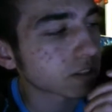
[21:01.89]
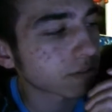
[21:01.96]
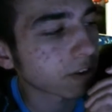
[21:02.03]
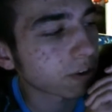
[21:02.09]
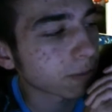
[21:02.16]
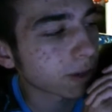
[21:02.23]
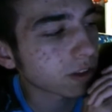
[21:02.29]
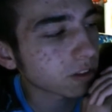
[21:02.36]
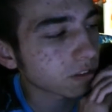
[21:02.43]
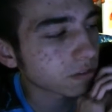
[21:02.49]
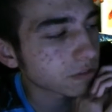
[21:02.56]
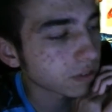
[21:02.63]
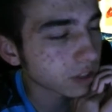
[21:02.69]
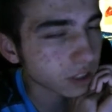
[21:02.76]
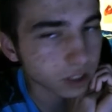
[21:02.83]
amount
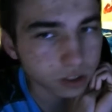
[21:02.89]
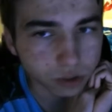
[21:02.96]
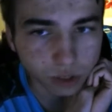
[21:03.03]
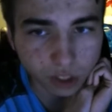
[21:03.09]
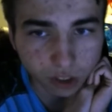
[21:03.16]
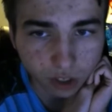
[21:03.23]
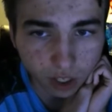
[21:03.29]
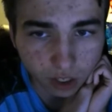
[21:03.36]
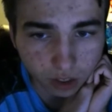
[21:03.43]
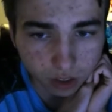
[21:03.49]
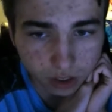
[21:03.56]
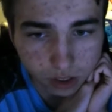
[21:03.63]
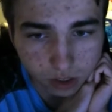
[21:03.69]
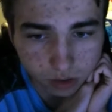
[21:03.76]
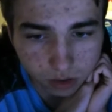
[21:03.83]
of trigger luck
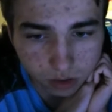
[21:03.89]
also.